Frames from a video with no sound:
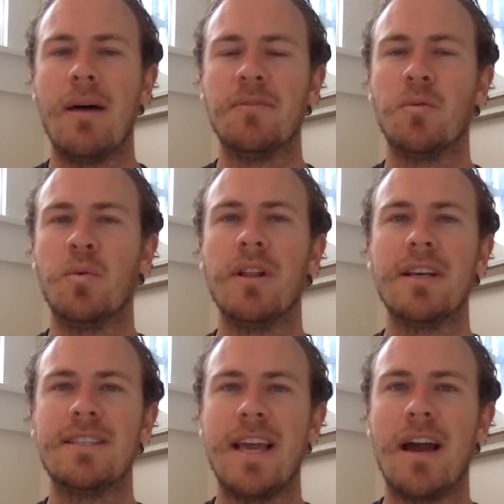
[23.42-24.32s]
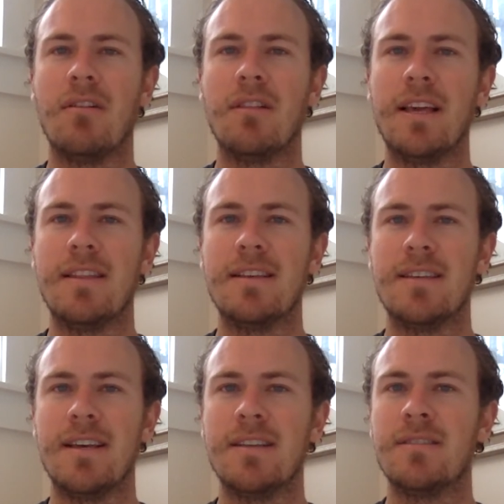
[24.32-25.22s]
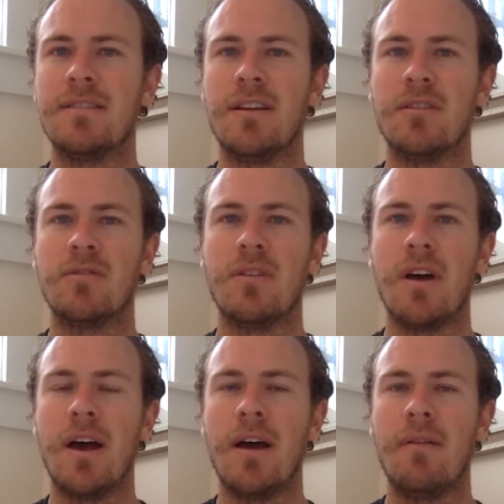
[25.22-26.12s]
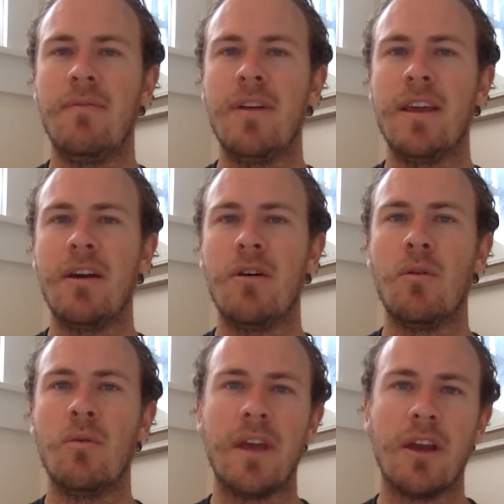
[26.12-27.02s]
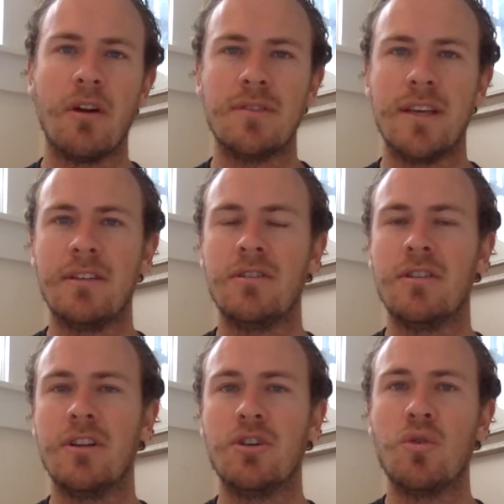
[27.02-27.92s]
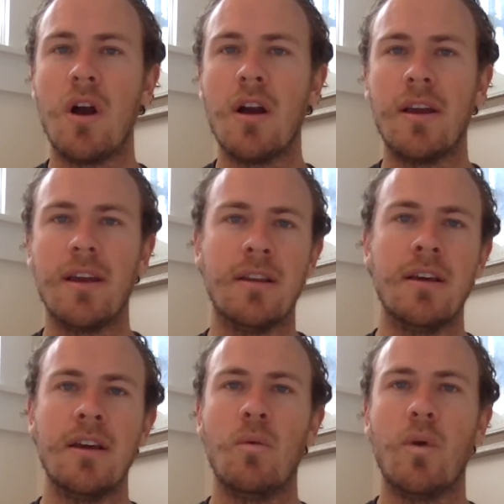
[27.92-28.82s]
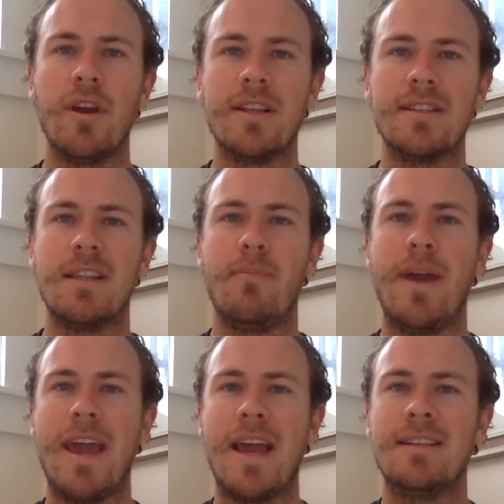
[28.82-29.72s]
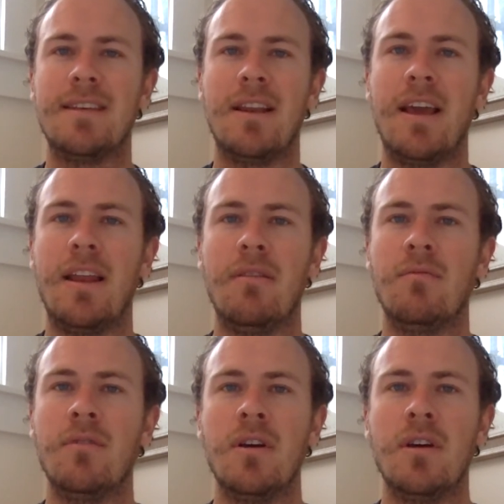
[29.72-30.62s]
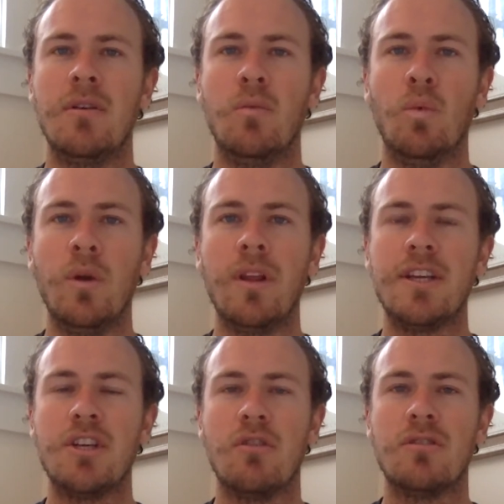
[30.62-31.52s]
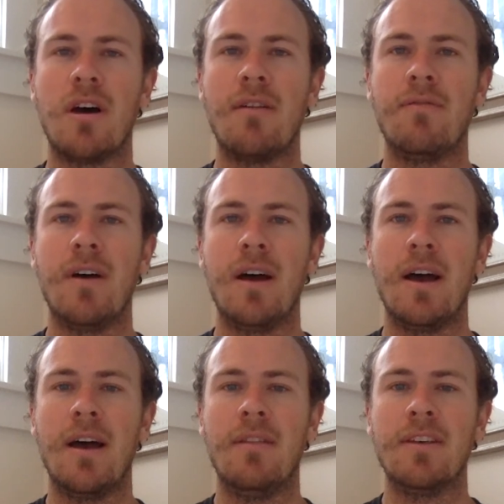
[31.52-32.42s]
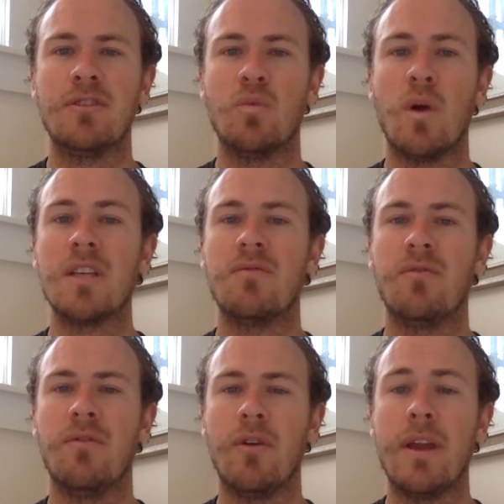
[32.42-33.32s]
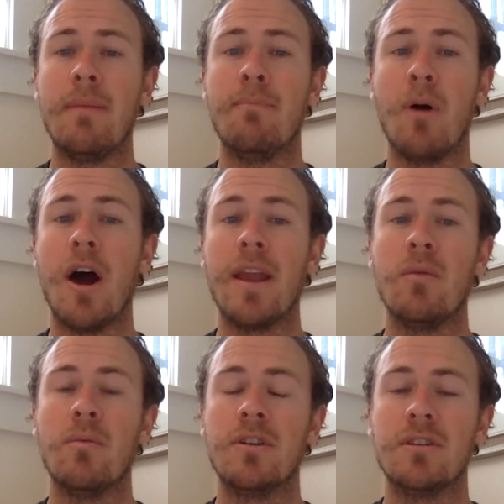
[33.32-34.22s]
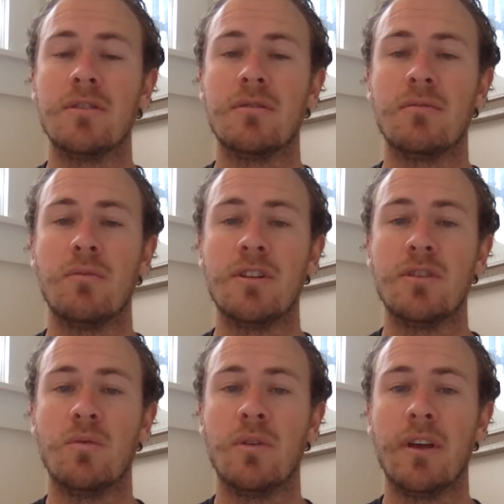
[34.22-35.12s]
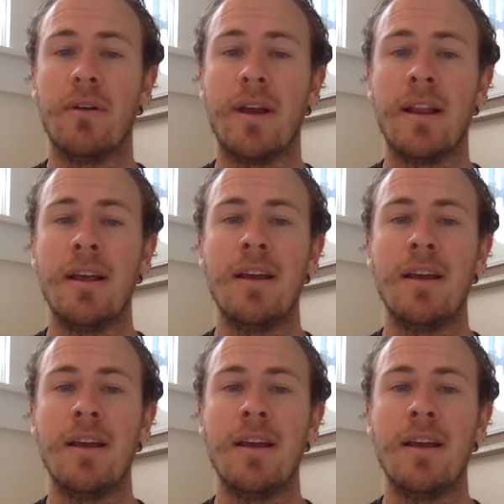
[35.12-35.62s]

to really see how clean this is. There's a video that goes into the trunk and where you can see the pans and really shows off this rust-free body, which is really great.